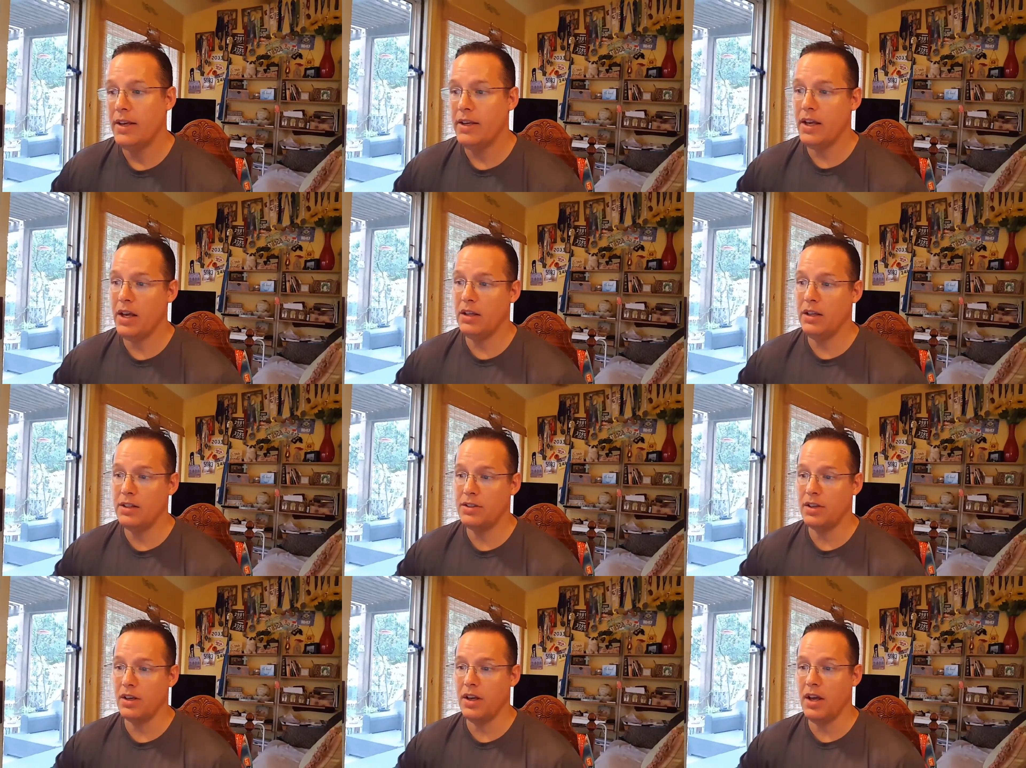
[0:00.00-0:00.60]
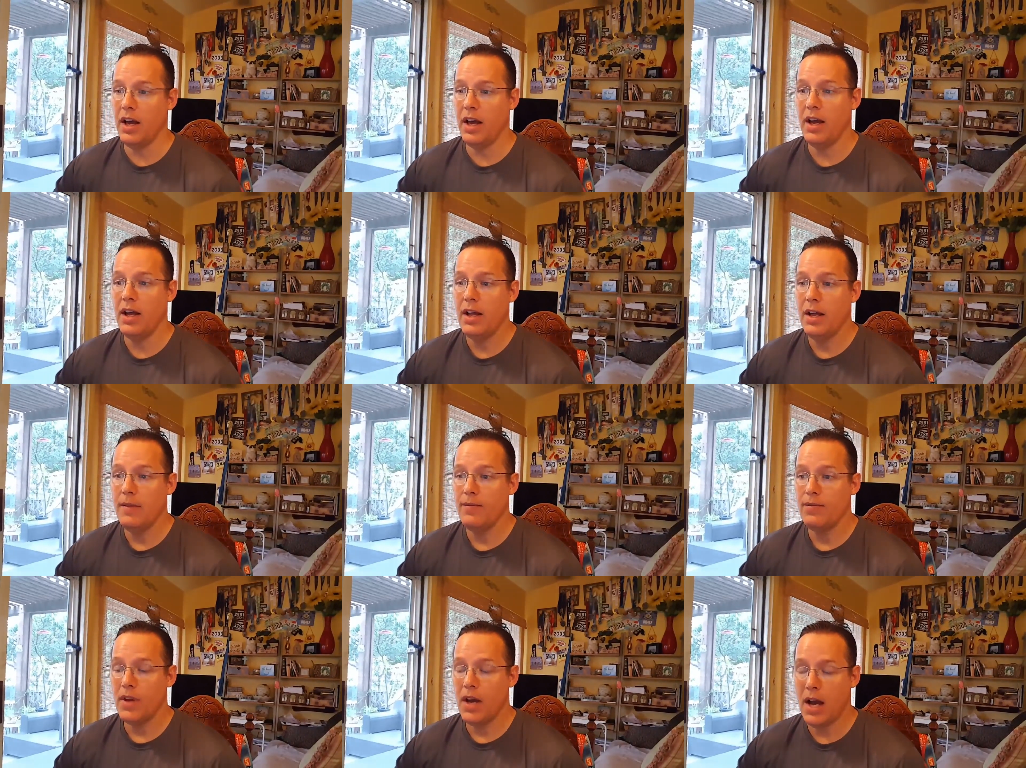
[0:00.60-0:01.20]
Now listen,
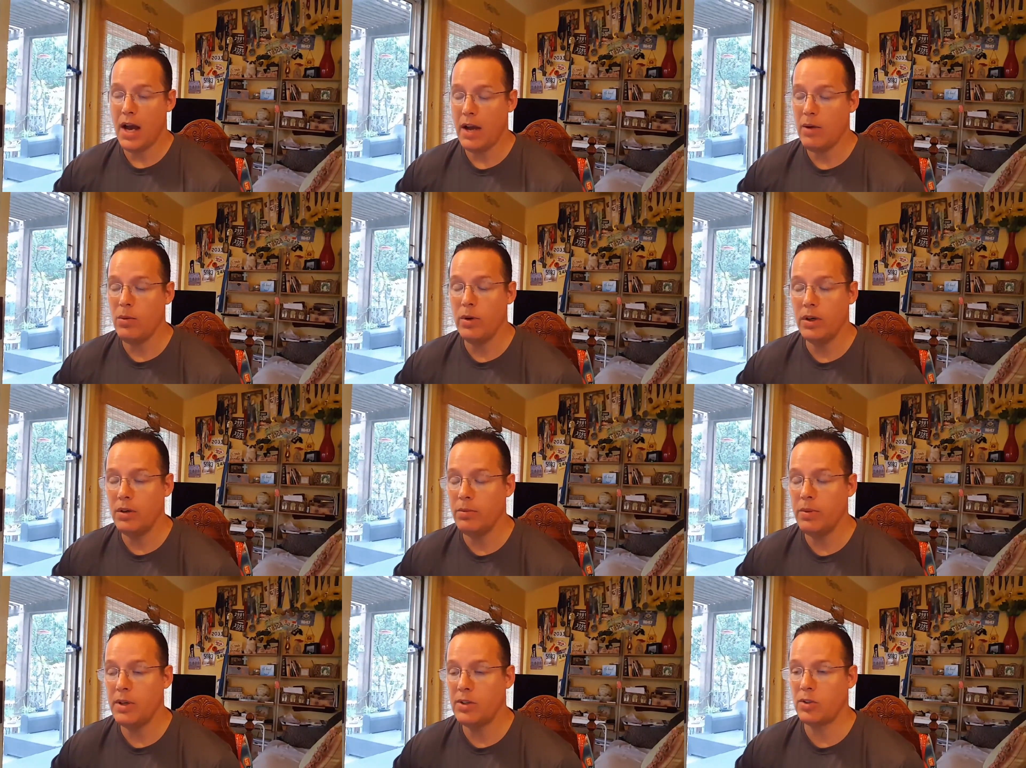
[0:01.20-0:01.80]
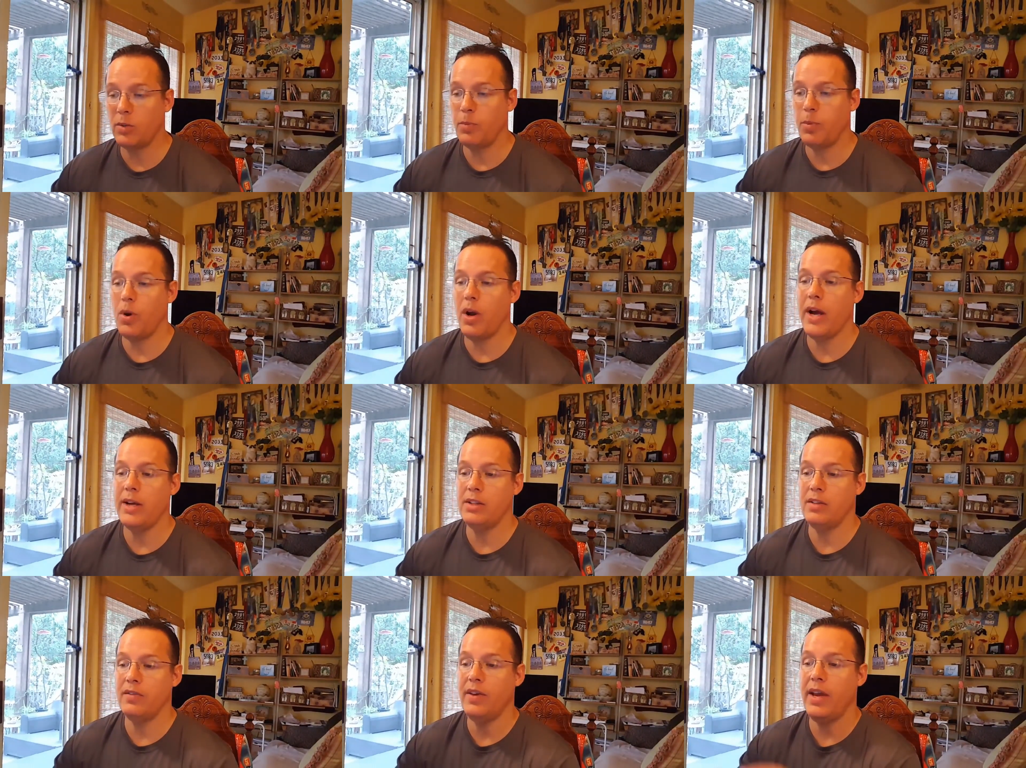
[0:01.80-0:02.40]
I wouldn't be
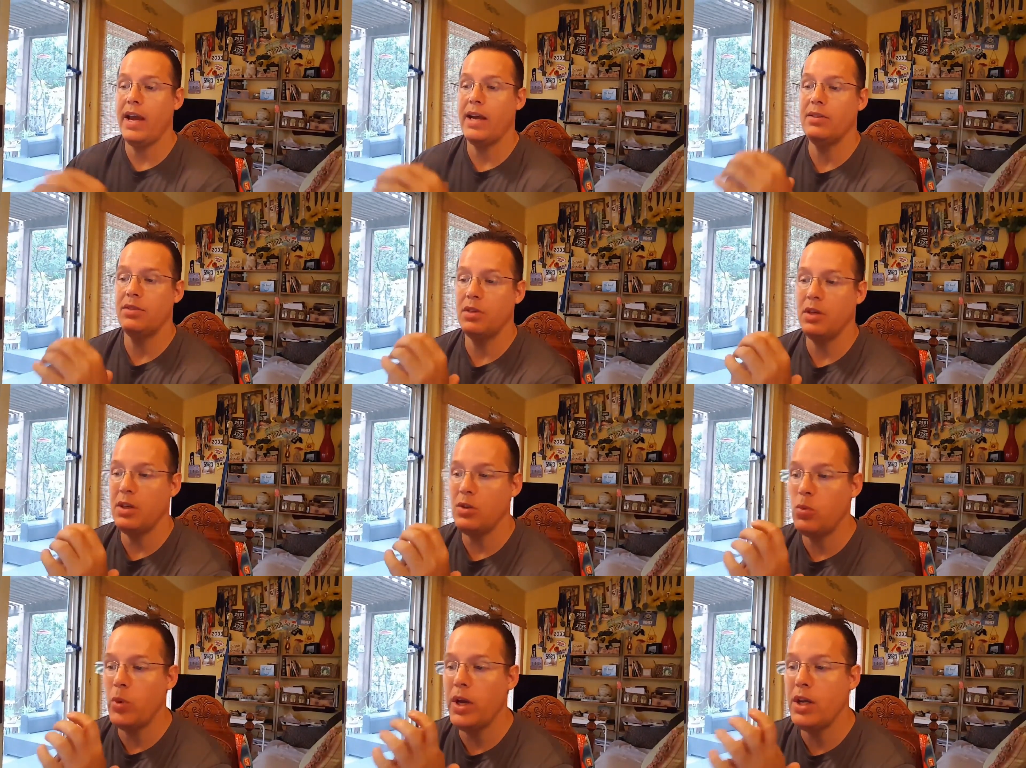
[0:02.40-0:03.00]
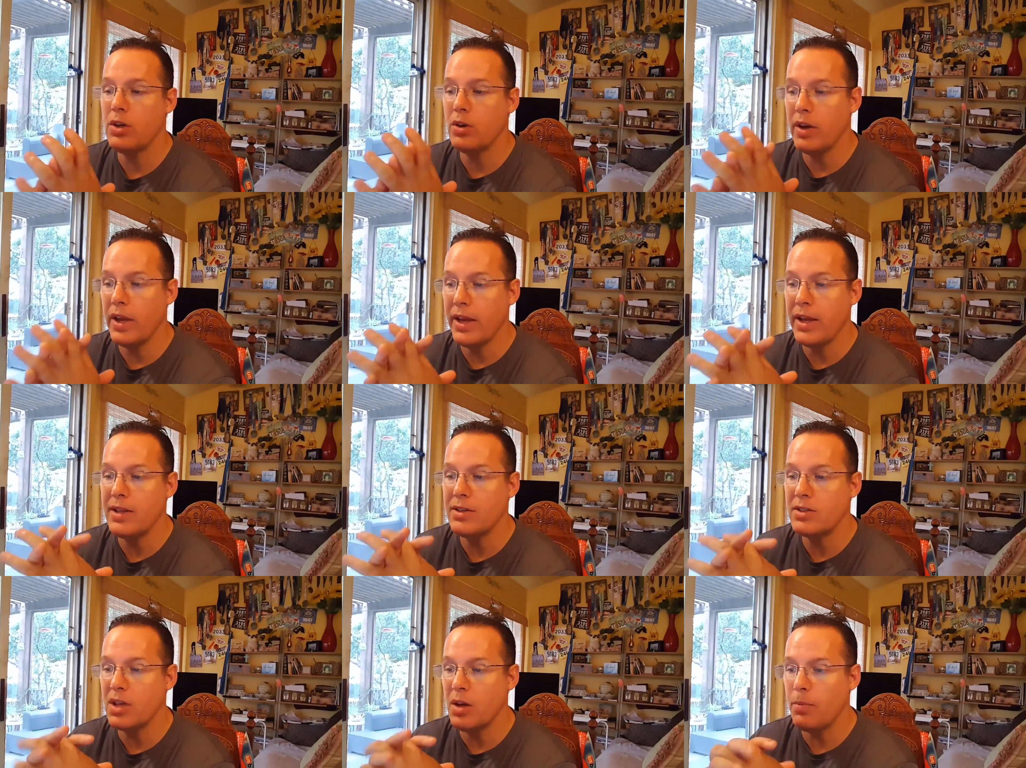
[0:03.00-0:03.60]
surprised if Anthony Weiner
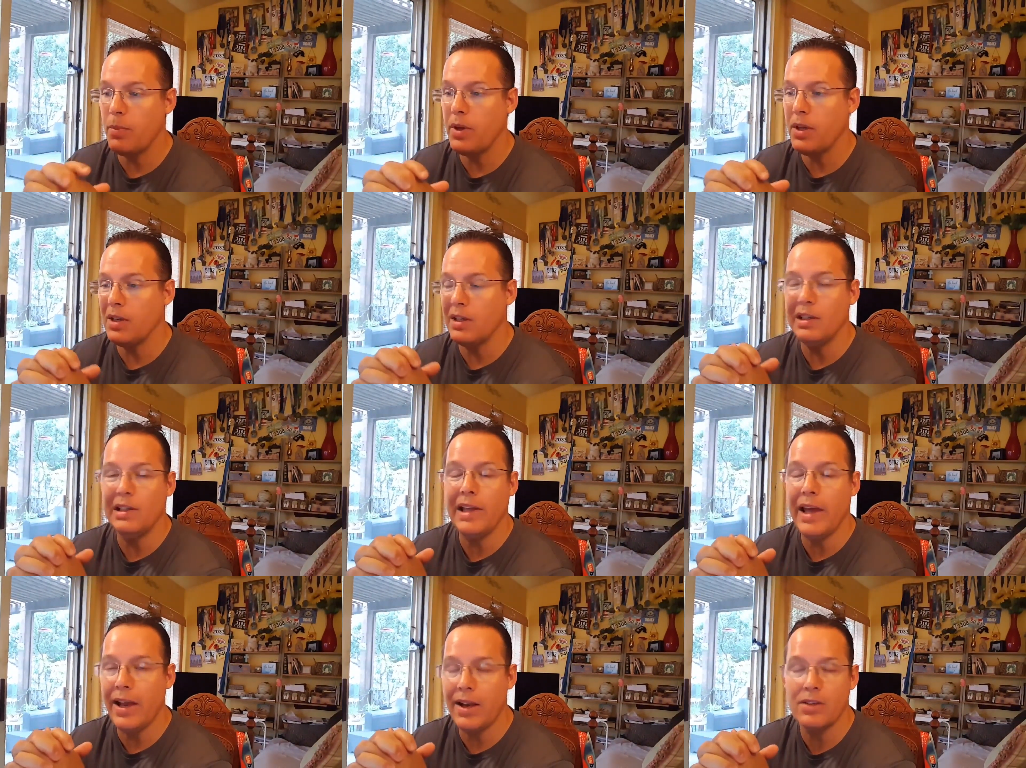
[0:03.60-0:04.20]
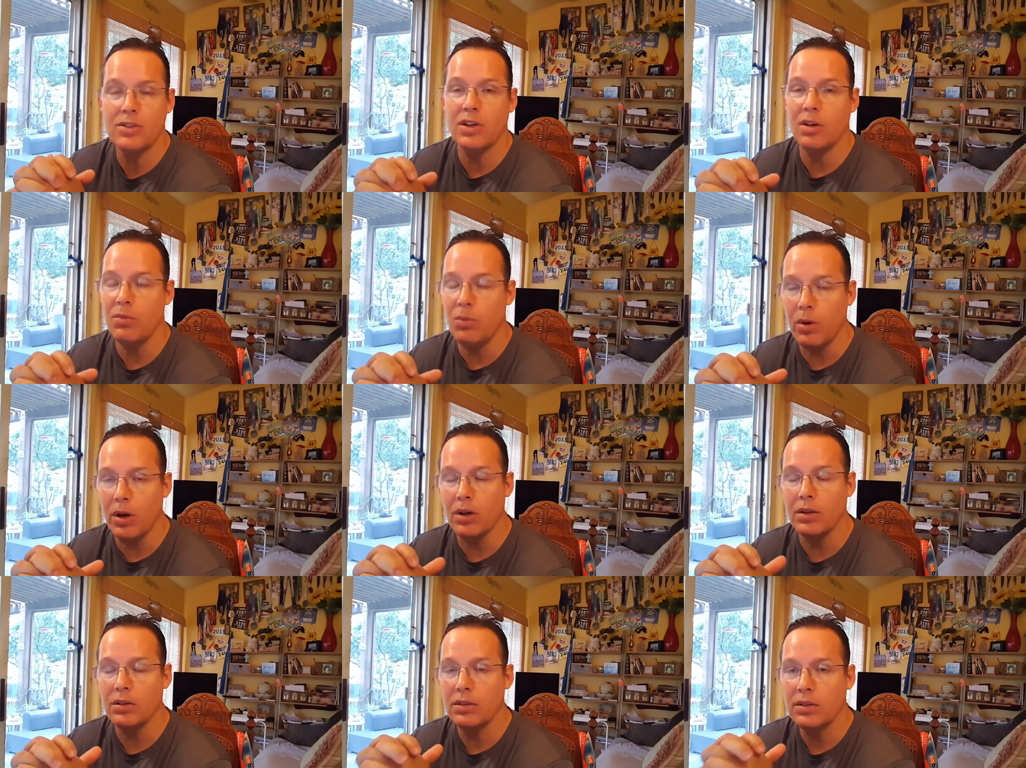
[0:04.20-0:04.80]
ends up in a lake
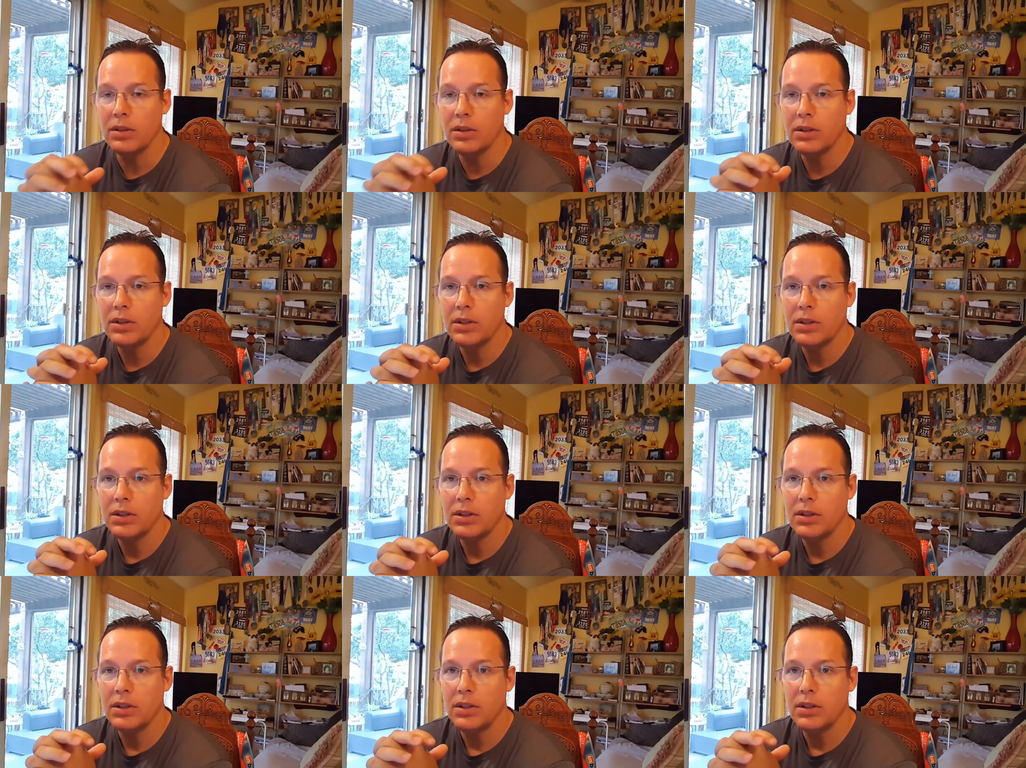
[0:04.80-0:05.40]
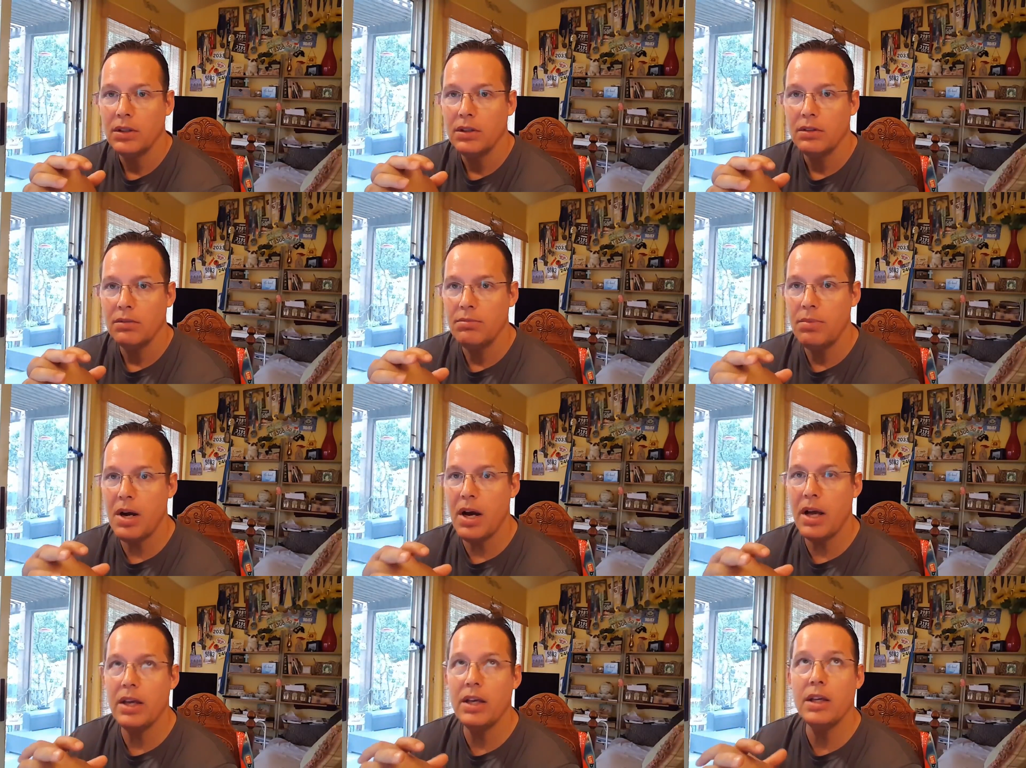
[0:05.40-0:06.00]
somewhere
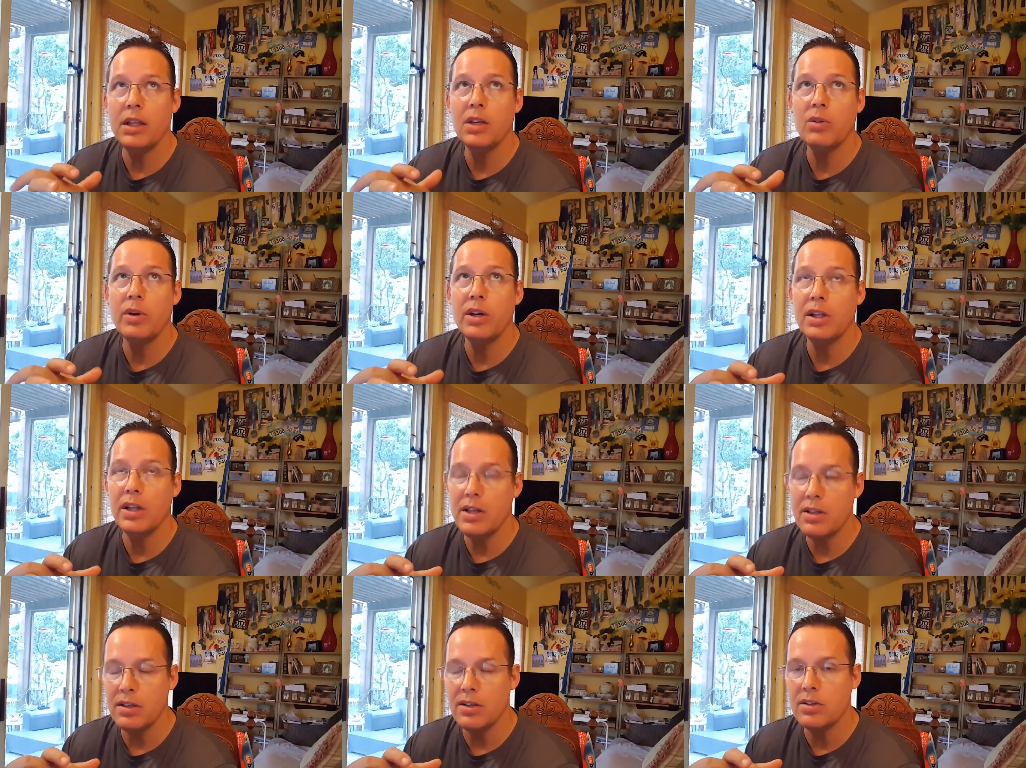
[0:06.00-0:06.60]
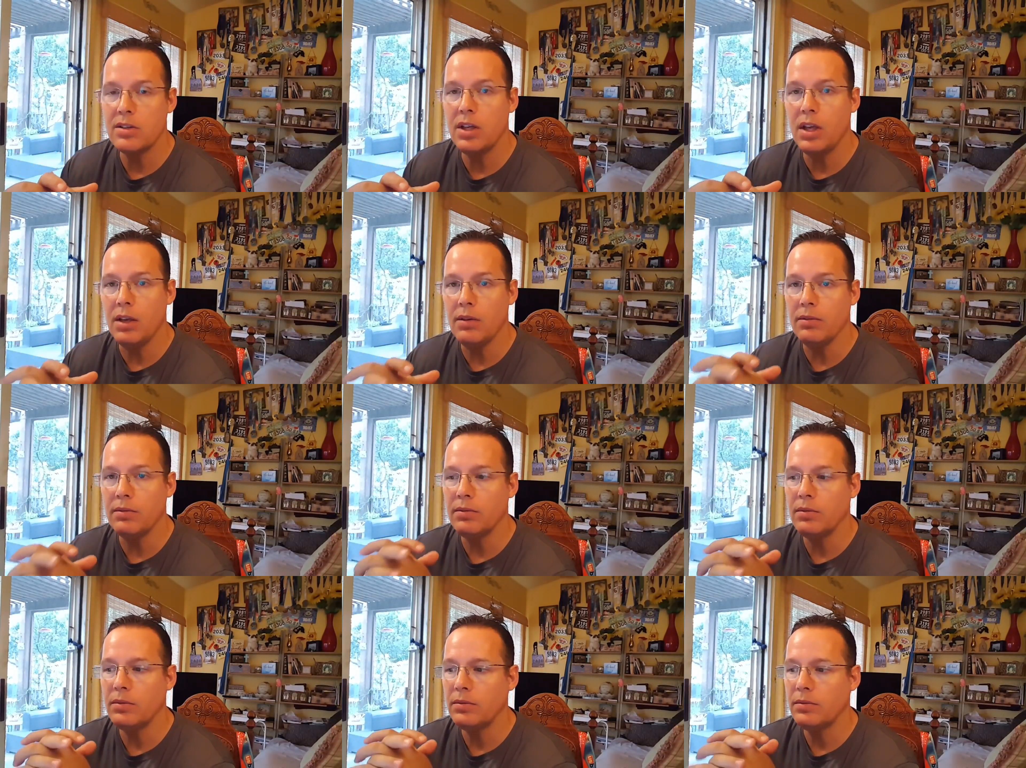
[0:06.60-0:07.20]
by Hillary Clinton's team.